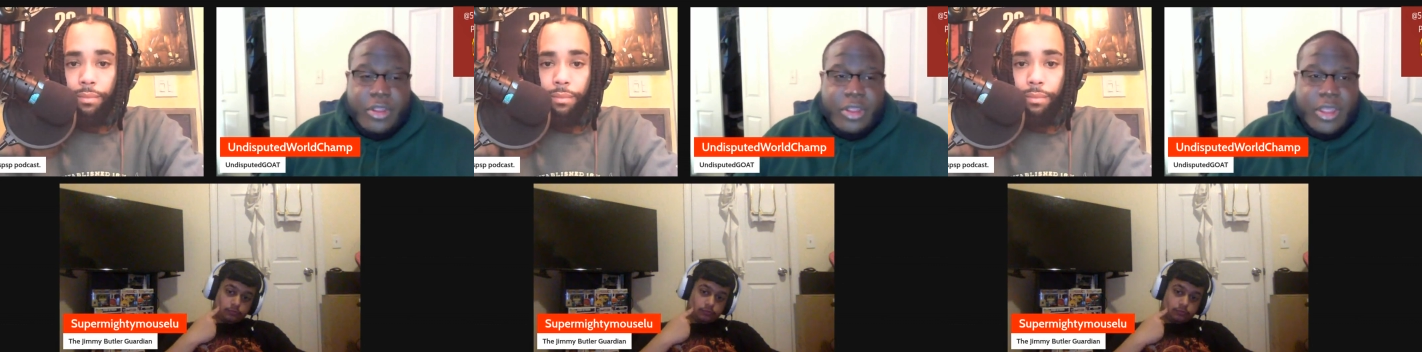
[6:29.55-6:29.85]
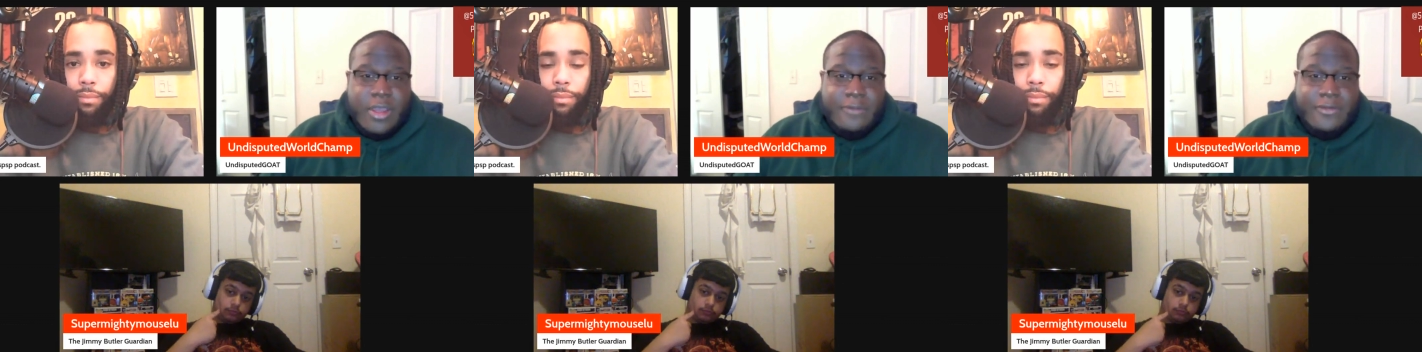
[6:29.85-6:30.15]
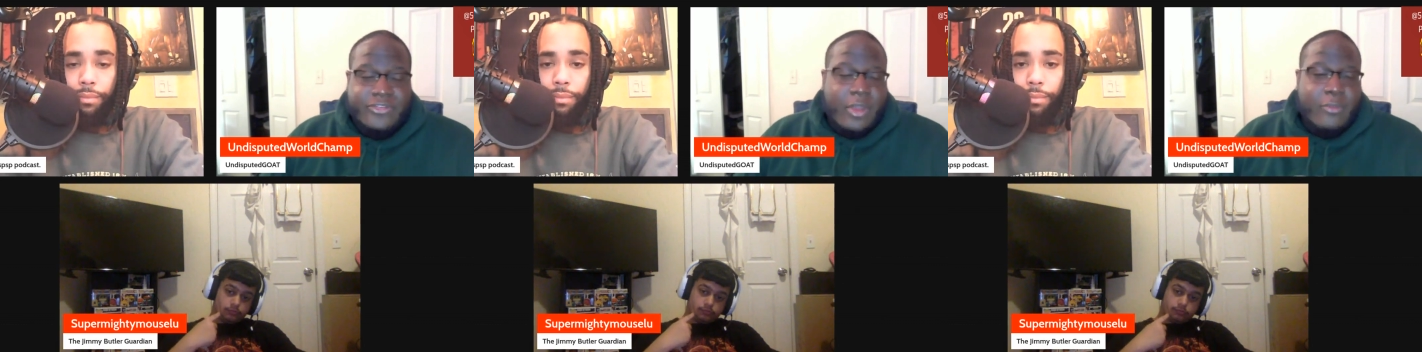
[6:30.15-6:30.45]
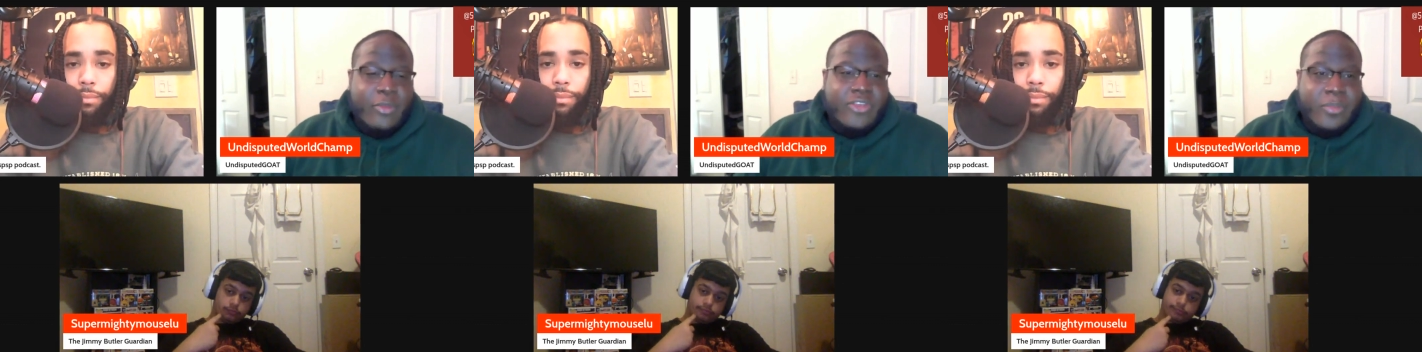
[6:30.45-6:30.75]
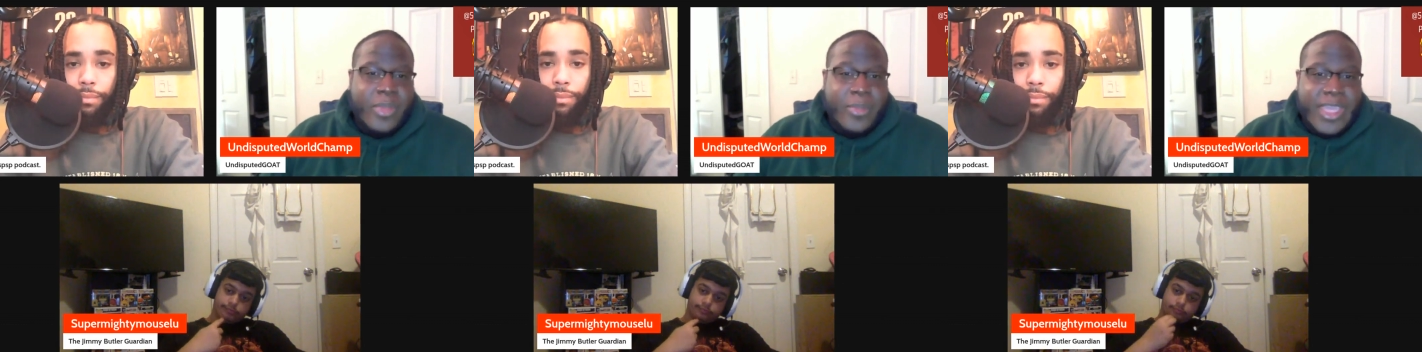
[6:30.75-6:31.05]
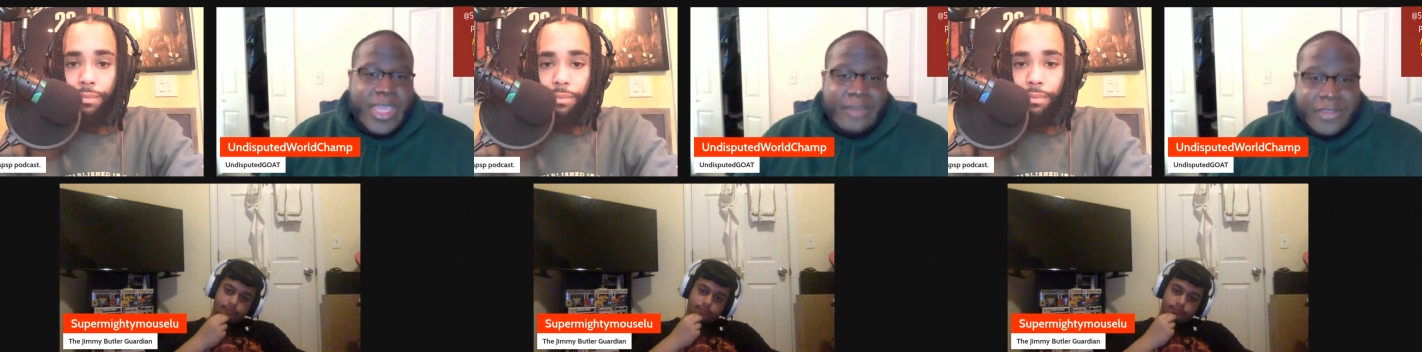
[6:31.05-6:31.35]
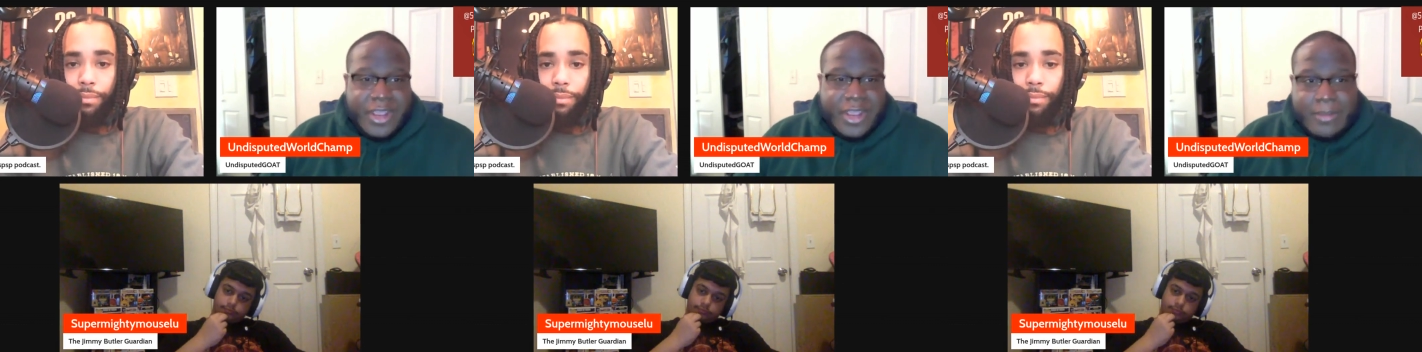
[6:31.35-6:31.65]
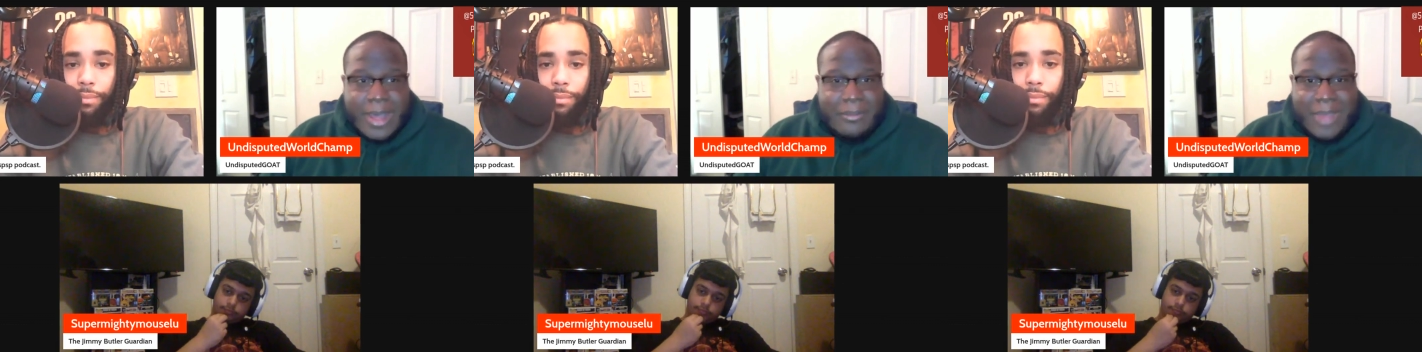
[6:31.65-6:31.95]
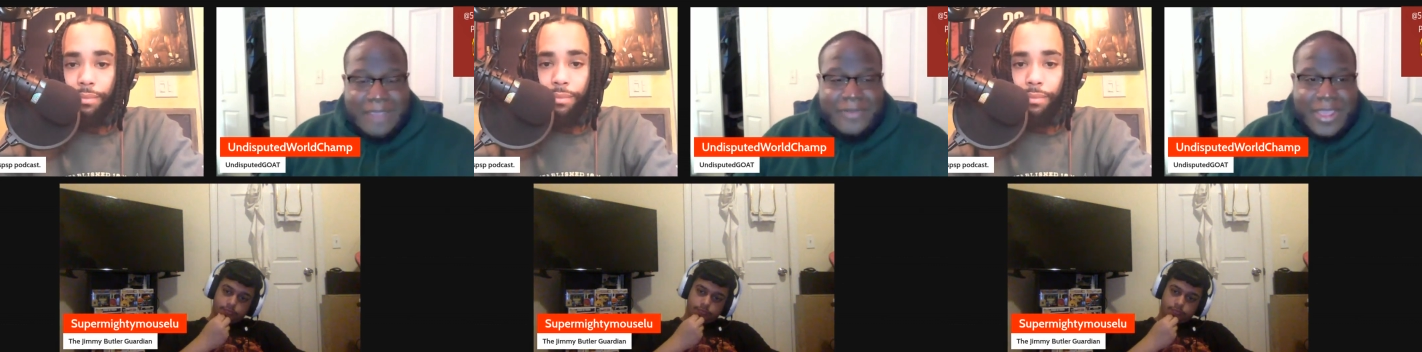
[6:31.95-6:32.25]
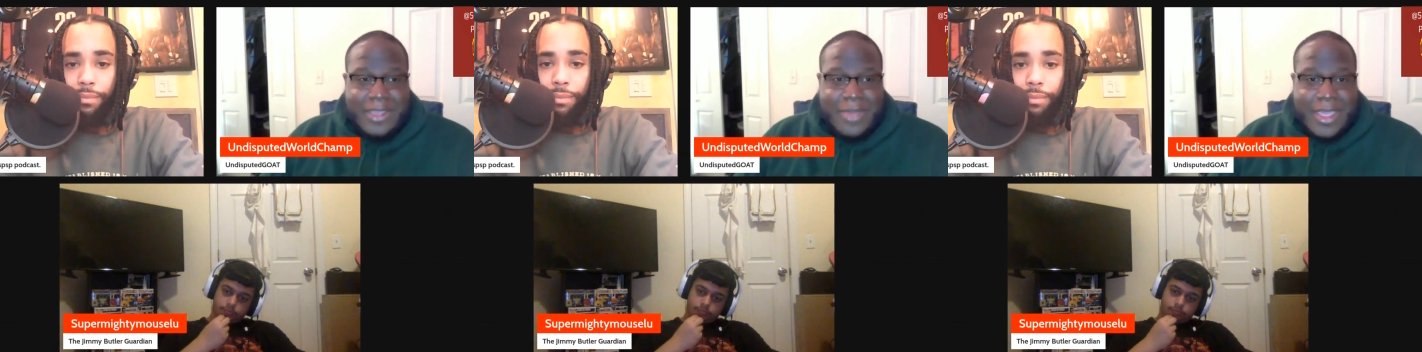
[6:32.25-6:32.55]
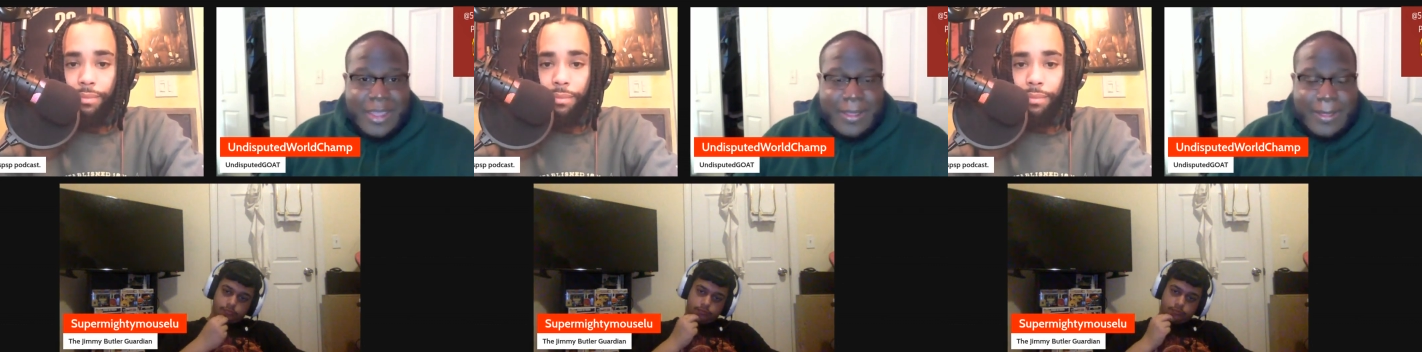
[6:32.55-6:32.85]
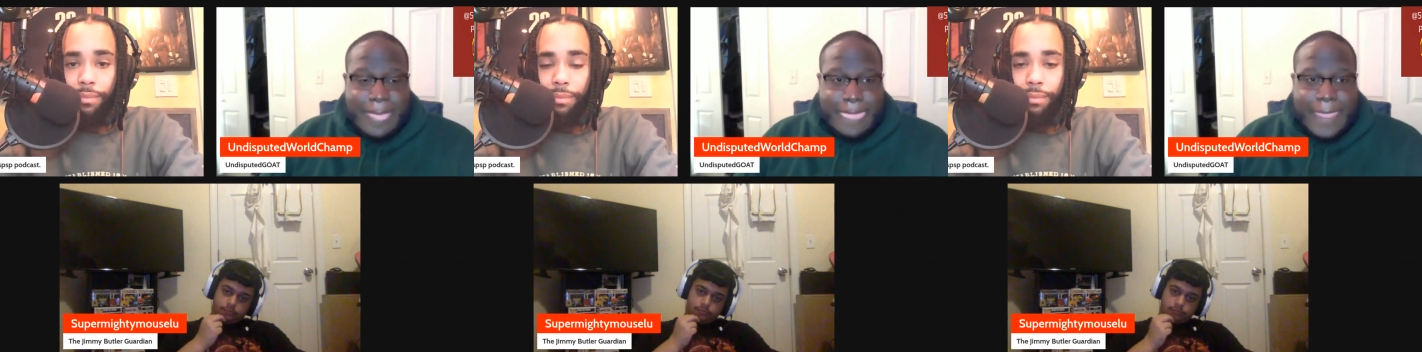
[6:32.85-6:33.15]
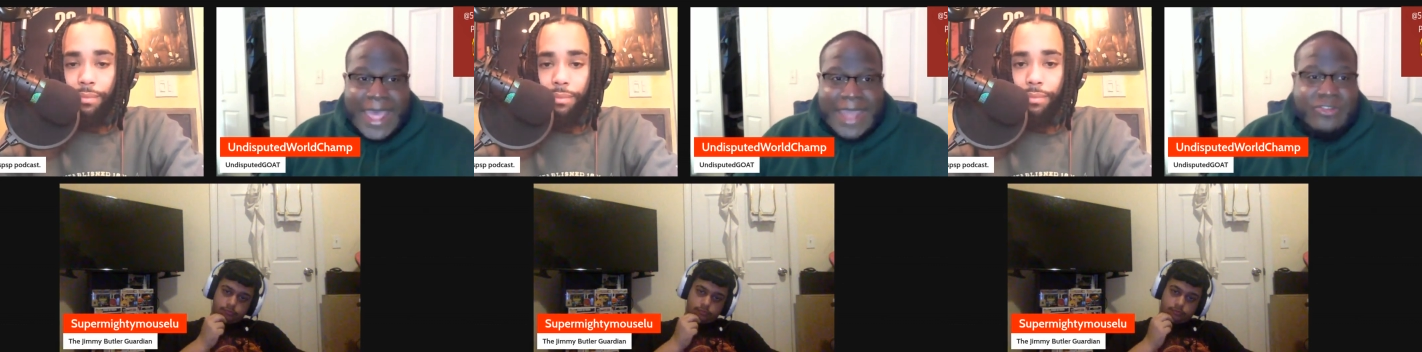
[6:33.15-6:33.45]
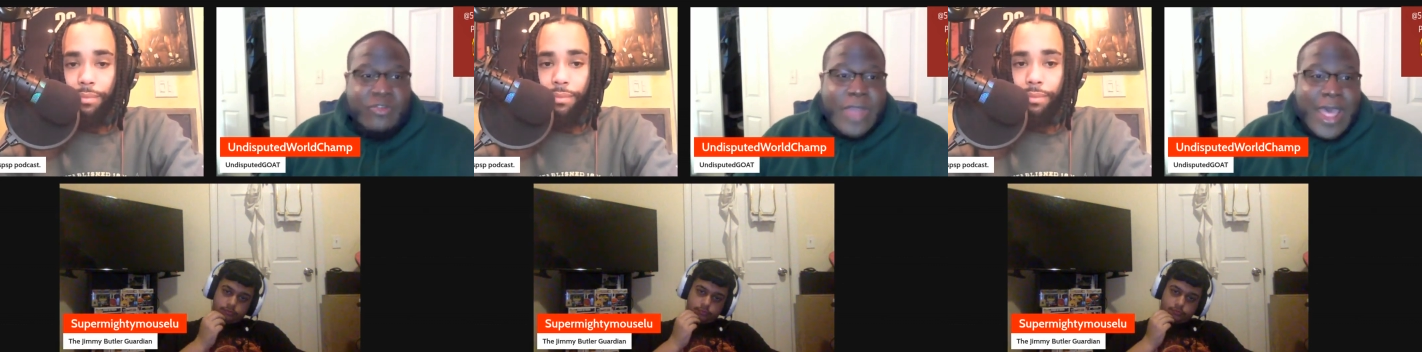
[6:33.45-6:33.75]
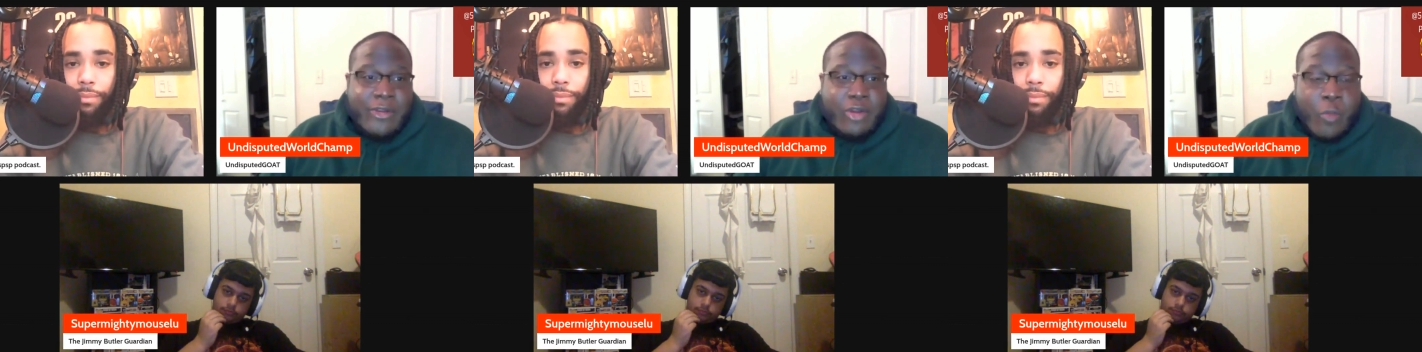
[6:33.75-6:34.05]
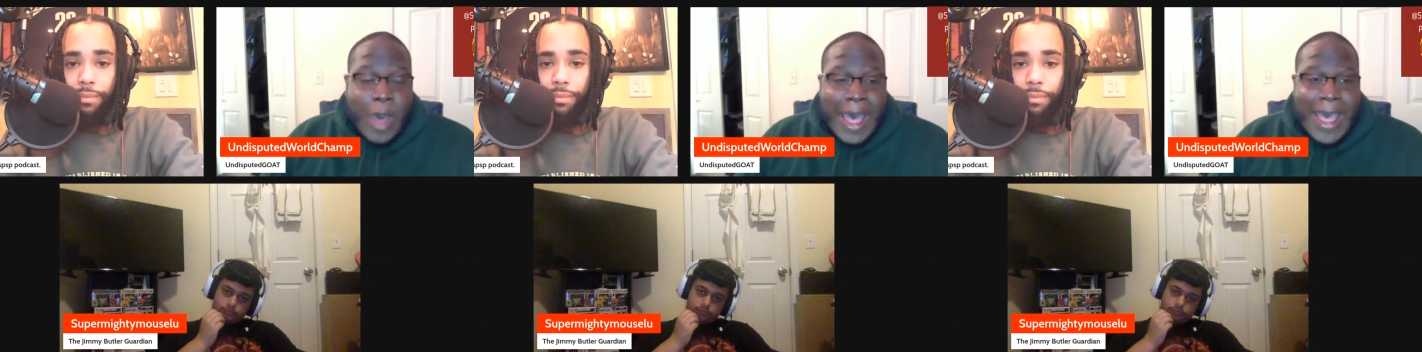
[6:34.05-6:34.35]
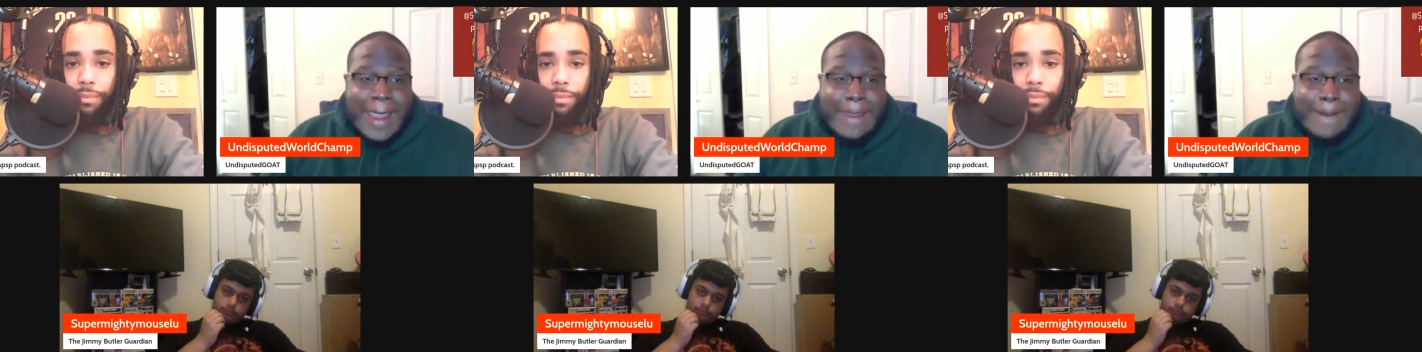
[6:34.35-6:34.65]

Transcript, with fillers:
Speaker 1: for some reason, people can't forget about Mike Vick, man. I do not know why,